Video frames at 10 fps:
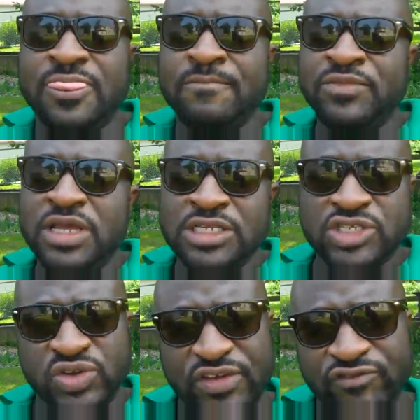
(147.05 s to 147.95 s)

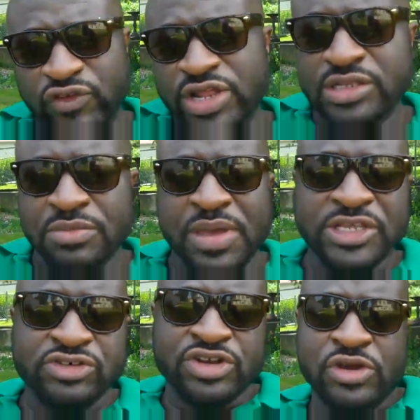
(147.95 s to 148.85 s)
So their friend, the
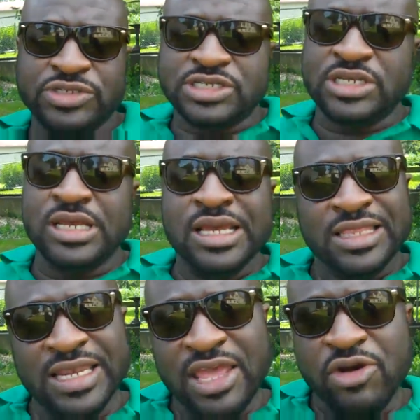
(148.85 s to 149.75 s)
major in nursing,
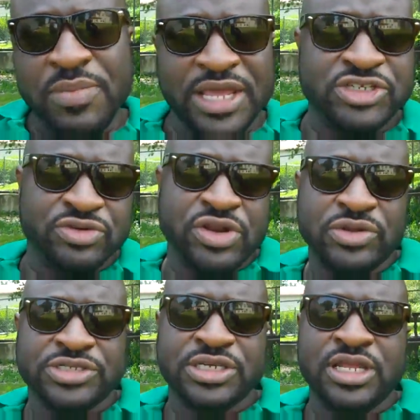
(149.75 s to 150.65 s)
the nail major in
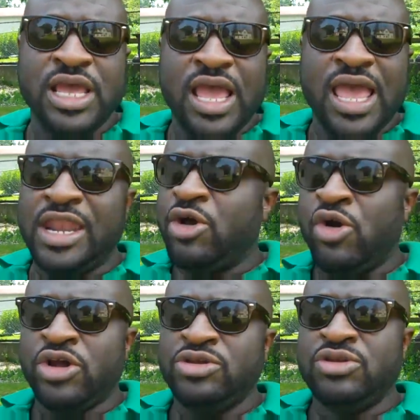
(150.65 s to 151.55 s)
nursing, and
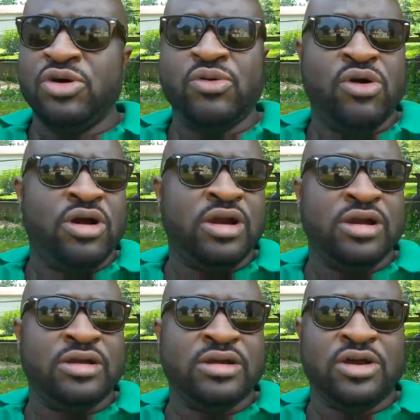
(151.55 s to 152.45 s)
or, you know, or
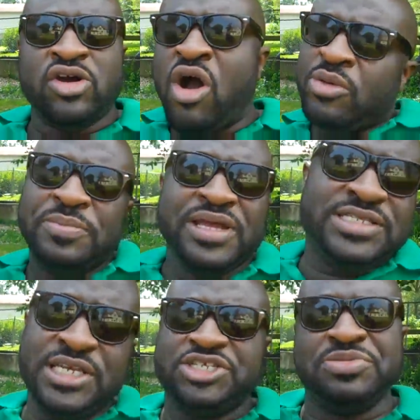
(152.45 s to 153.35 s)
I want to be a
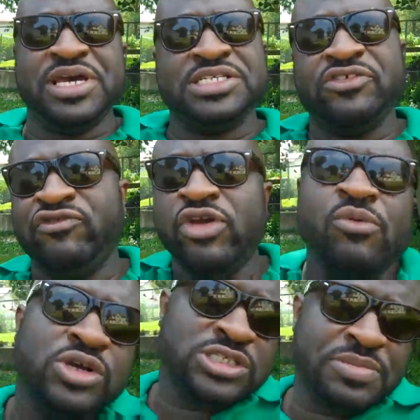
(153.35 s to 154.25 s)
teacher because their
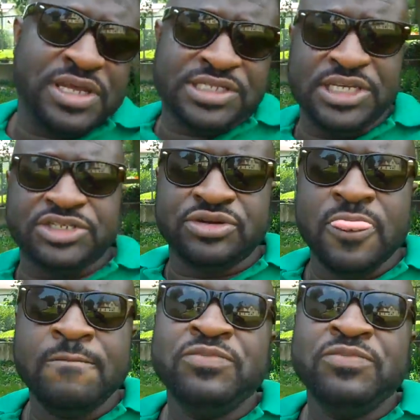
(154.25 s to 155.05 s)
friend wants to be a teacher.